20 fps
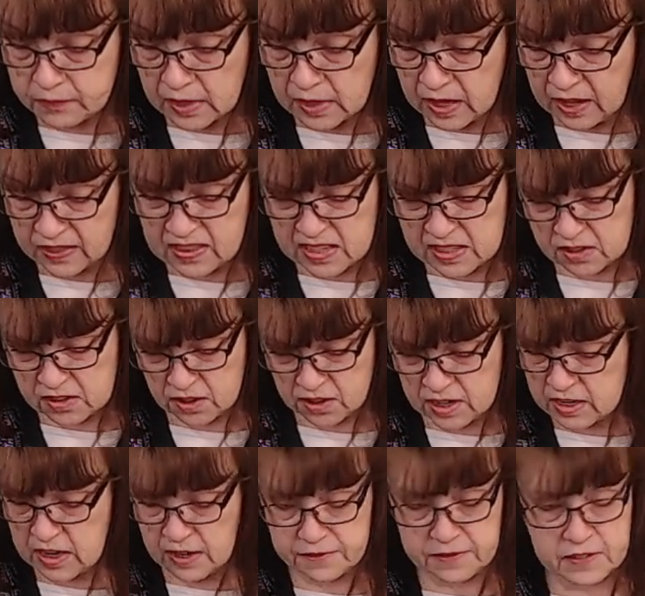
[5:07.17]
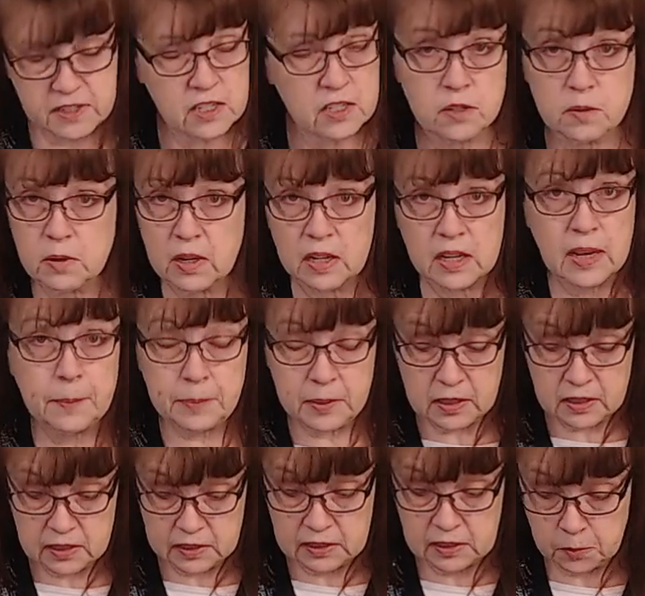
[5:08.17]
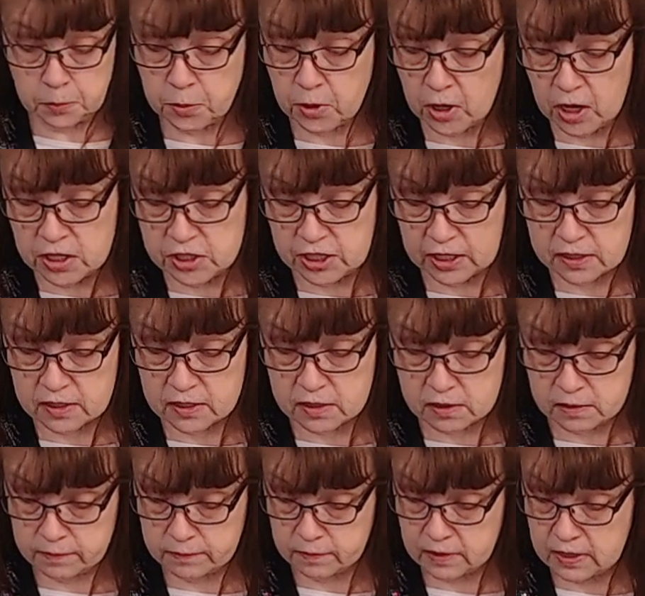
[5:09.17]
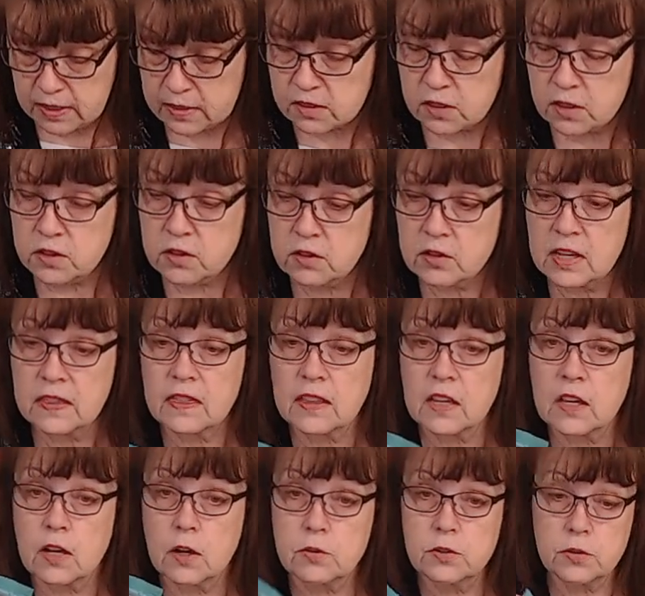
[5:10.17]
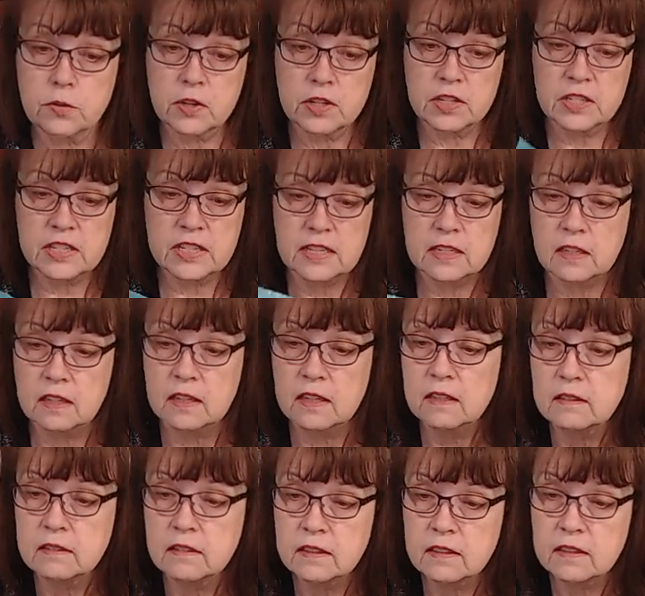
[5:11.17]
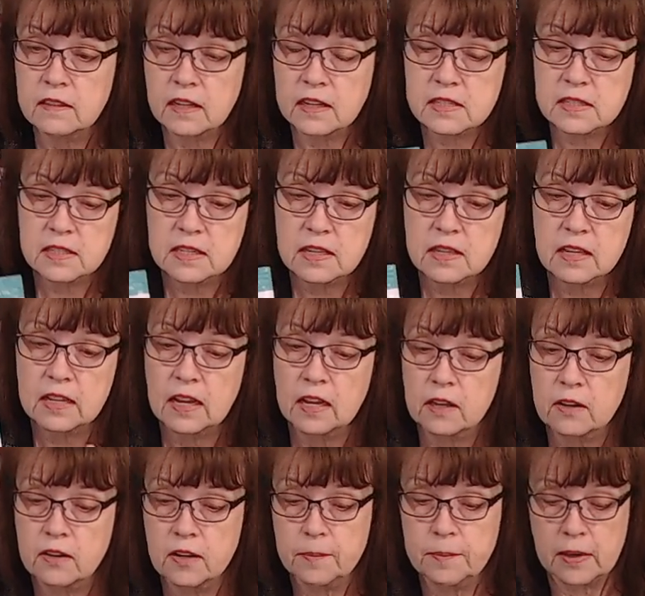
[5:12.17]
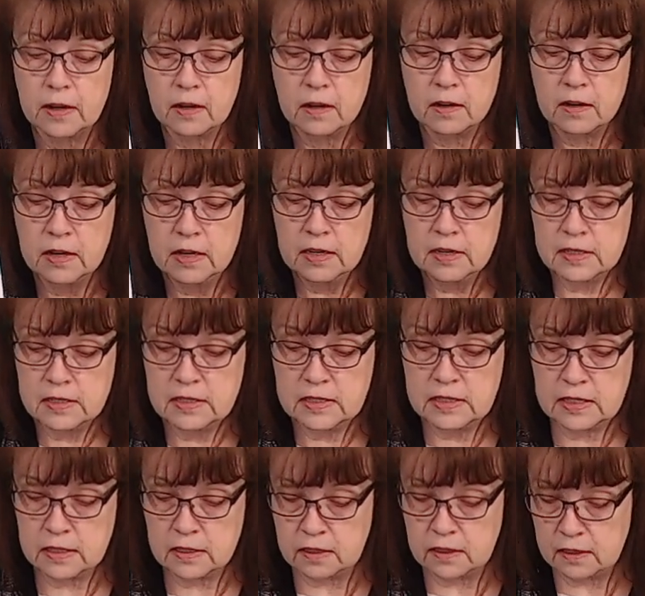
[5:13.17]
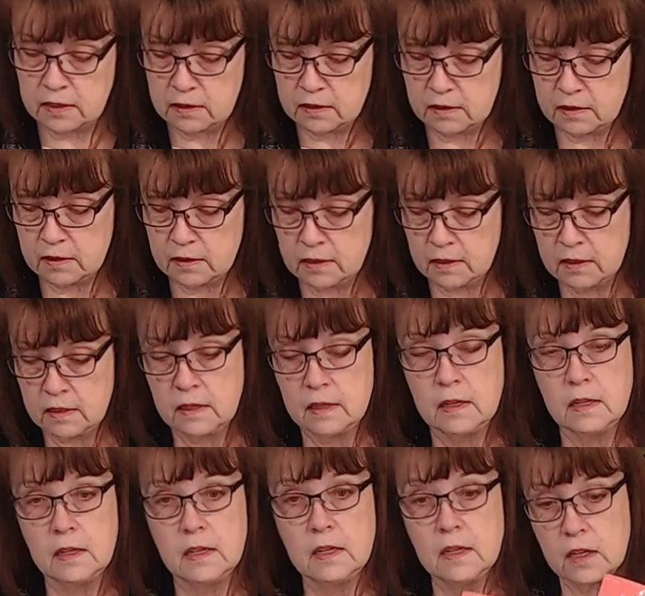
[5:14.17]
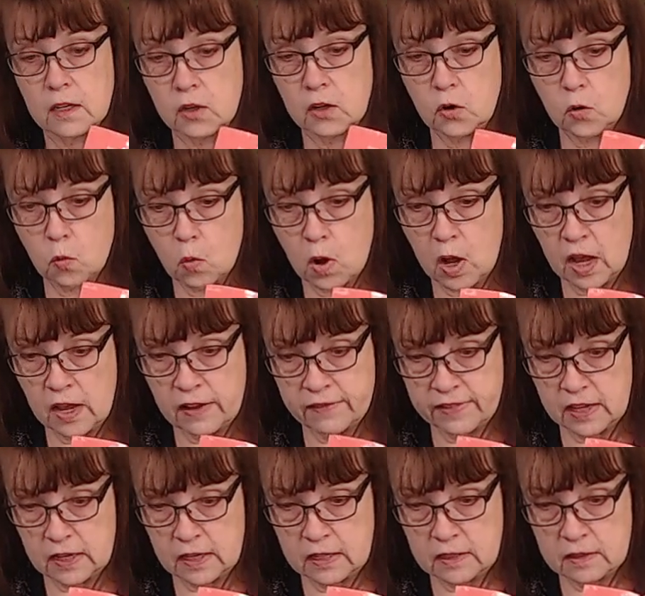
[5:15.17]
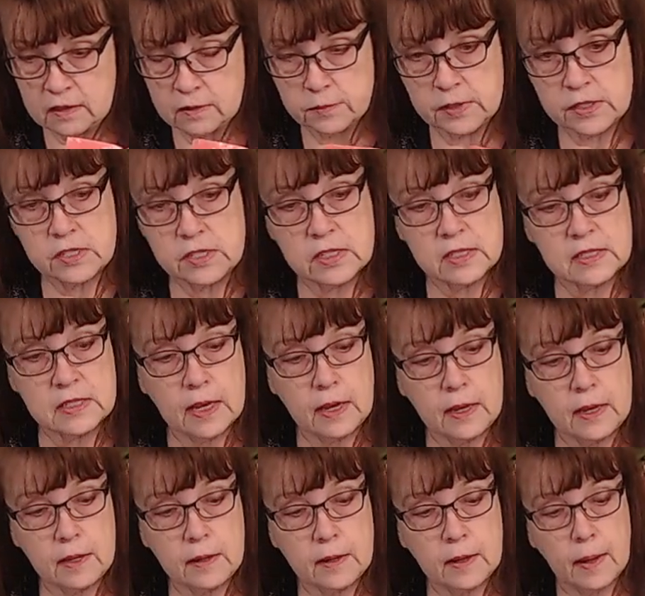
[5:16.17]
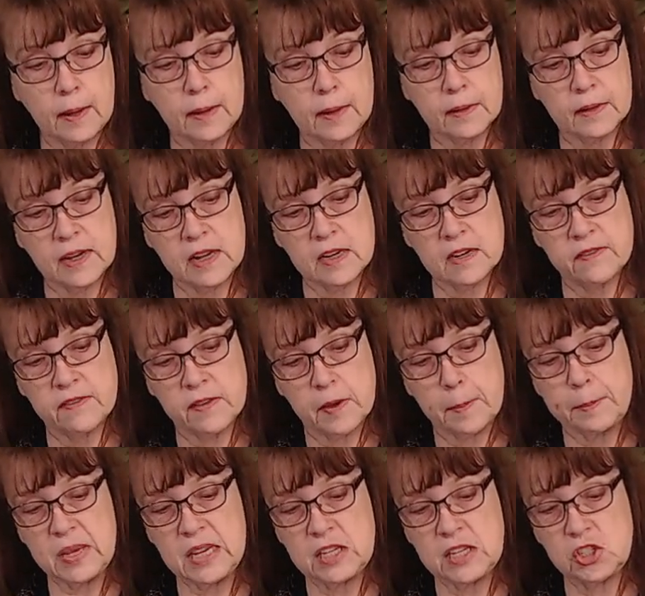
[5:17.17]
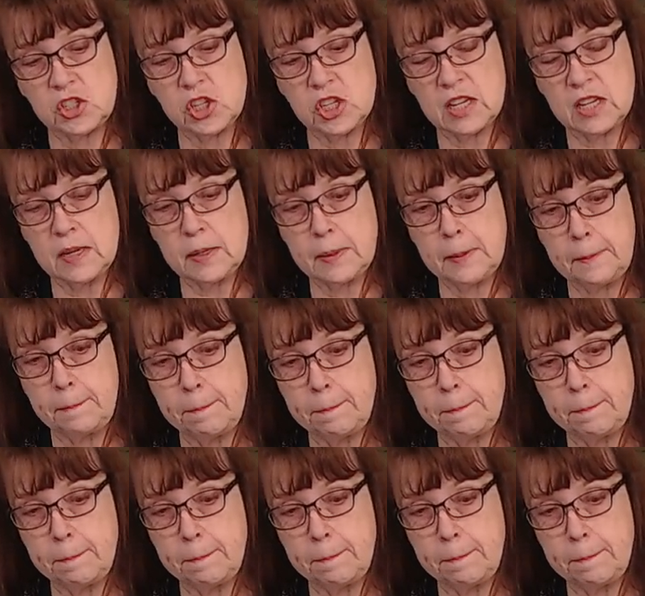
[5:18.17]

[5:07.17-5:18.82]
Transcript: and these are enough to do a couple of little projects. Okay, so you get the Couture Teal, see the color up there, Teal, Guava, which is a uh, kind of a peachy